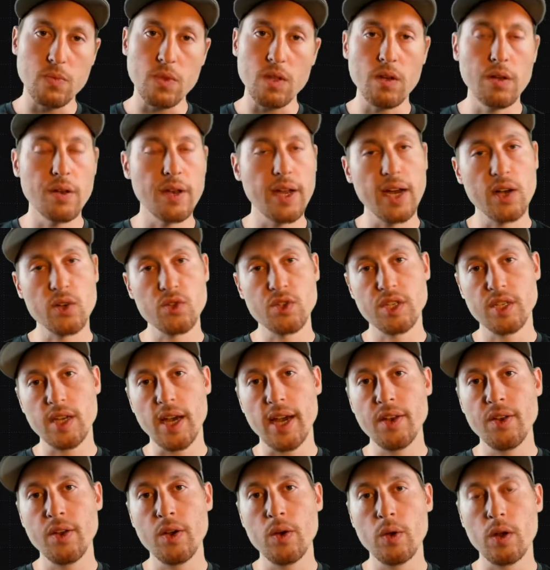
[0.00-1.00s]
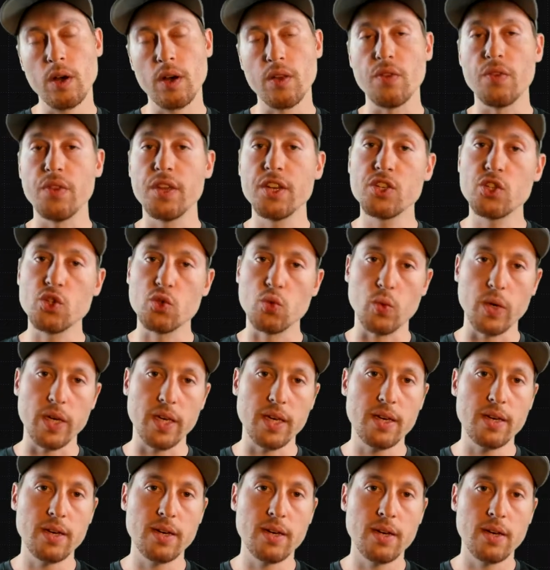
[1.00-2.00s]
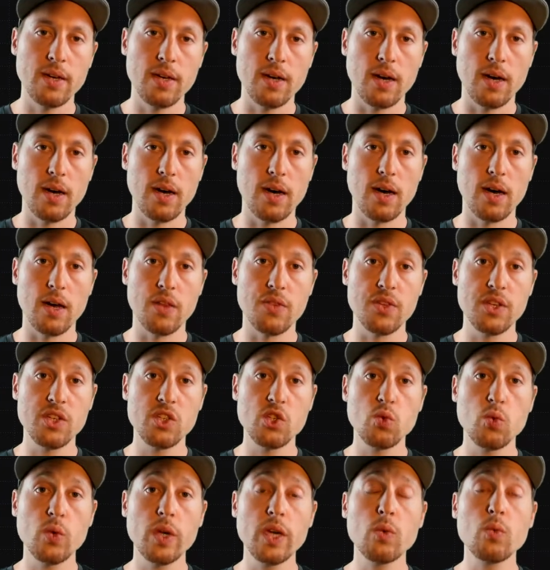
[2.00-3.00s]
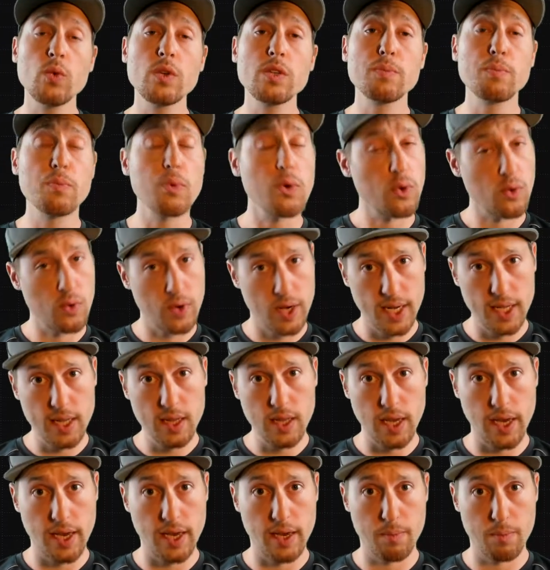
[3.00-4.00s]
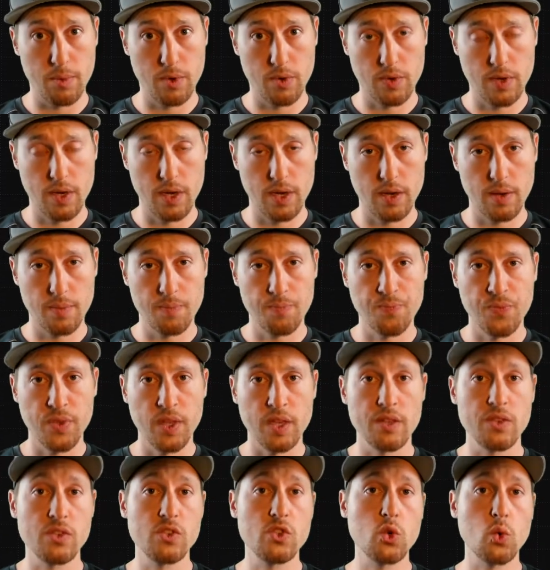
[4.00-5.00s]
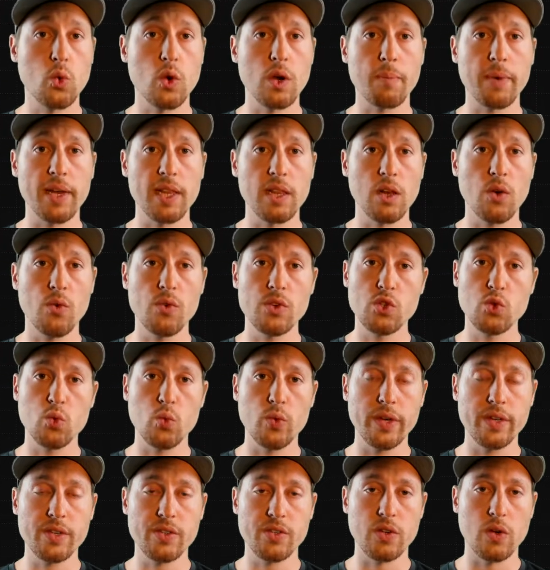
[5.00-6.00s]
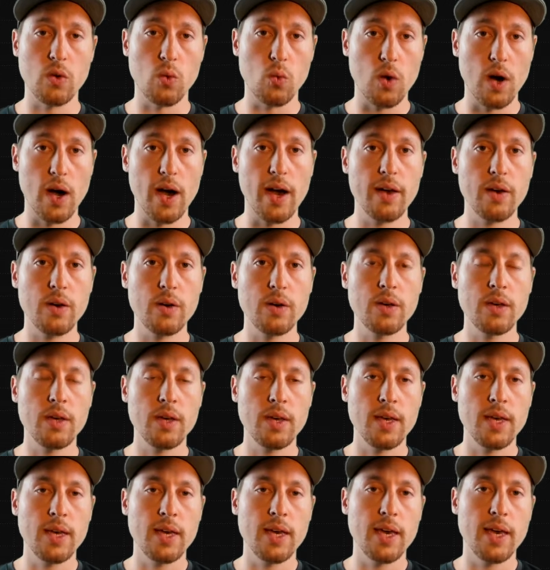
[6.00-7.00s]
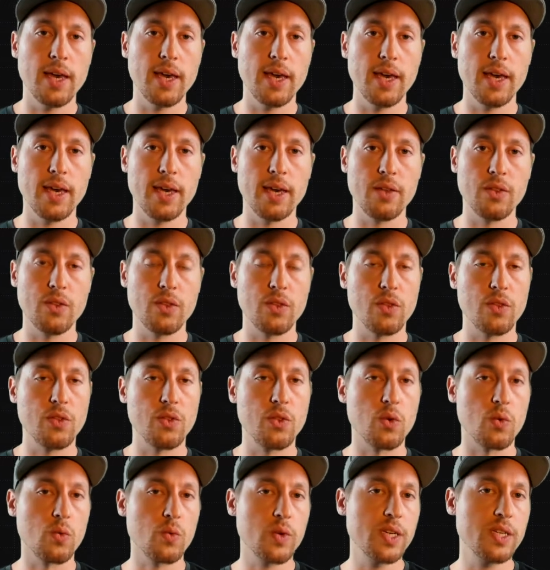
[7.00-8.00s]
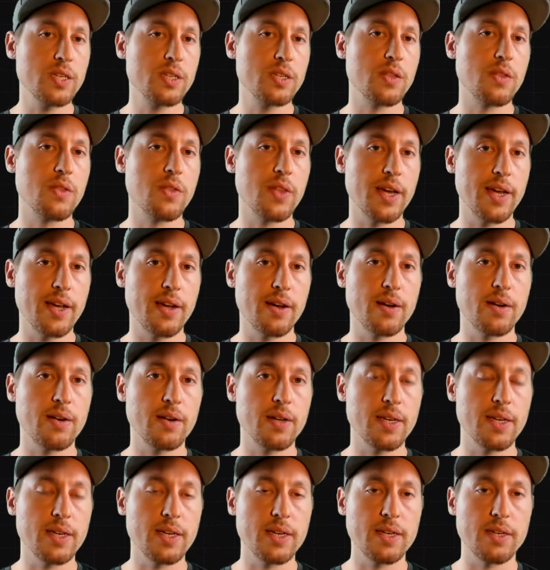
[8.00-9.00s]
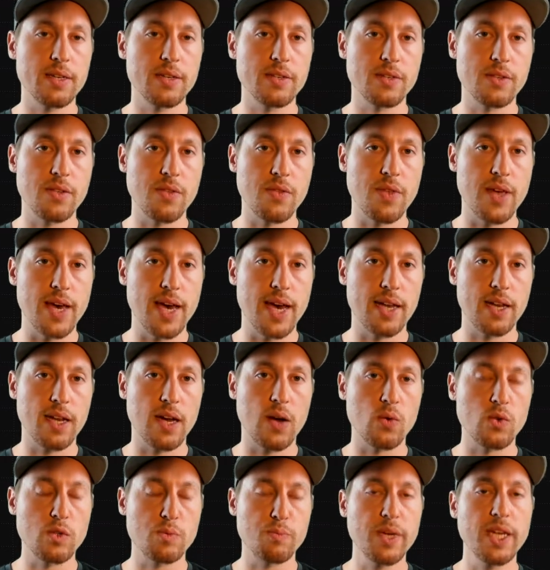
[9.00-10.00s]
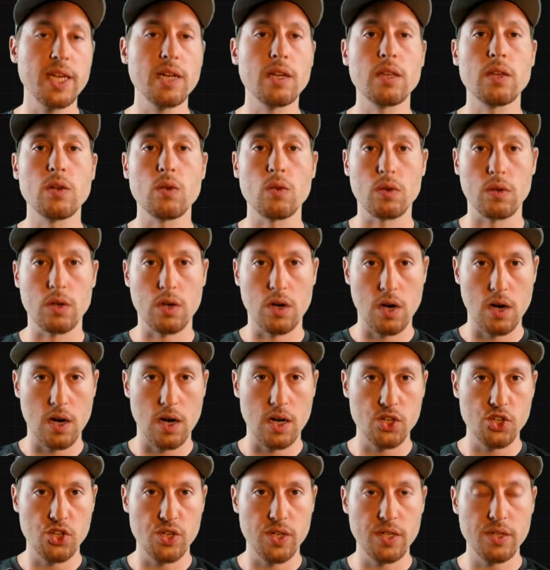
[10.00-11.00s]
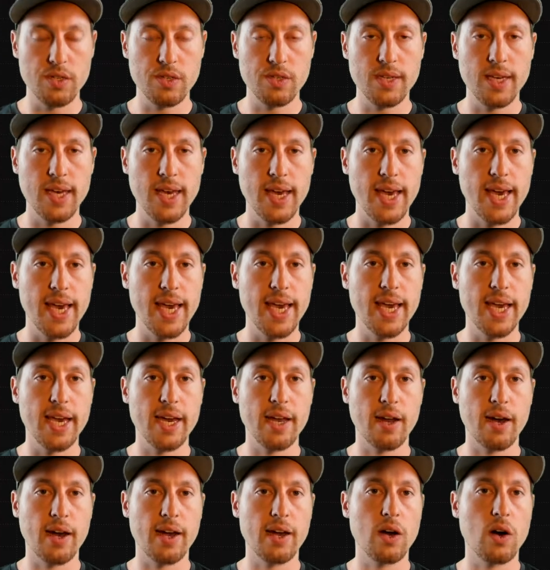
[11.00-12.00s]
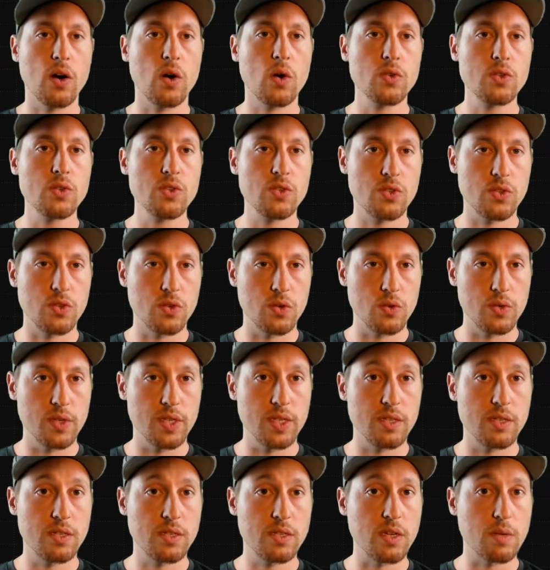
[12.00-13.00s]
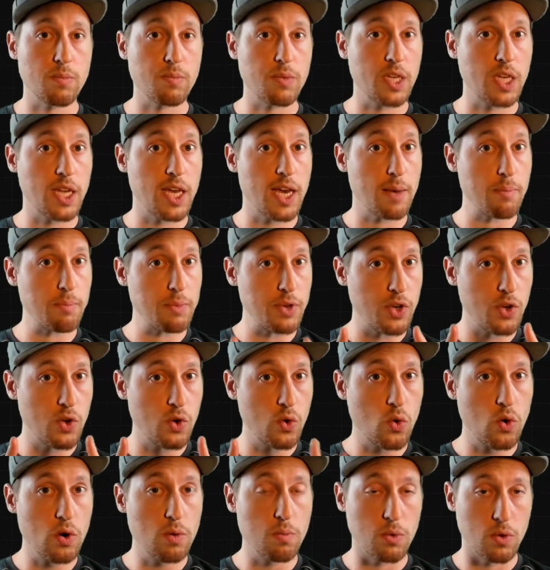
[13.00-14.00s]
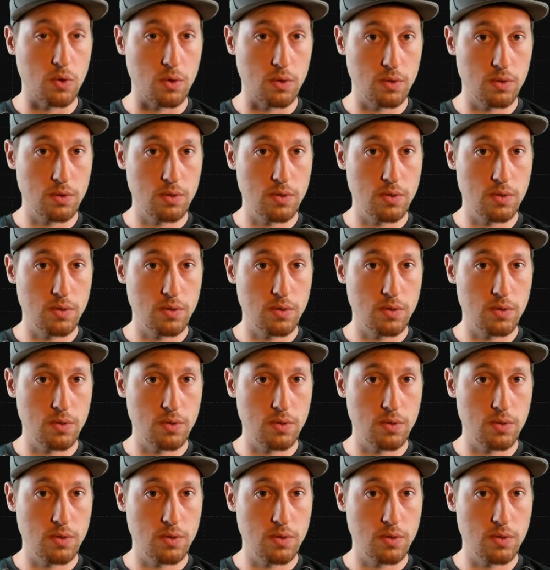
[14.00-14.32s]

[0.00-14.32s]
Now, side note on this week was pretty lame, okay? This is one of my lowest weeks in a while. And the reason there is that I was being a little cautious, and I also did something abnormal